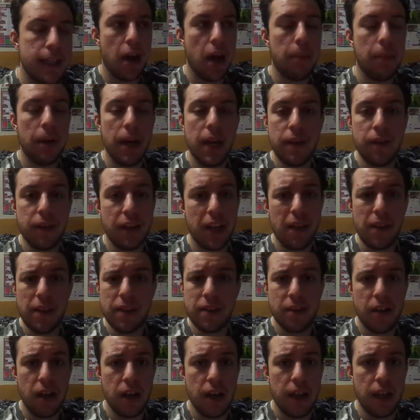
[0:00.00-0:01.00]
I might even get there
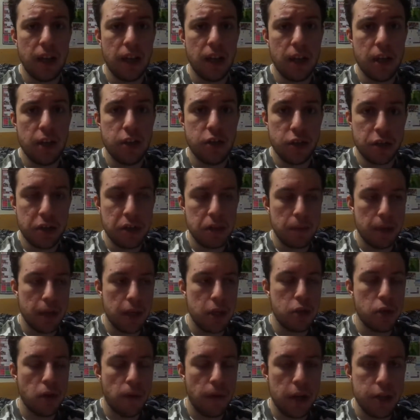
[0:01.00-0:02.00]
slightly earlier just to make
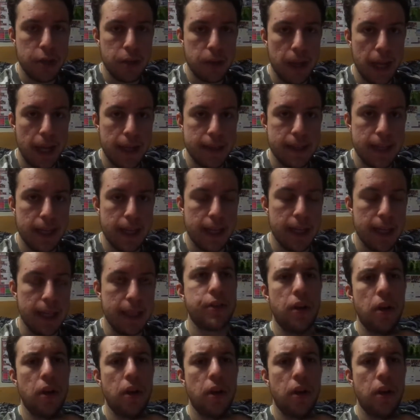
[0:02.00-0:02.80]
sure that I do get a ticket.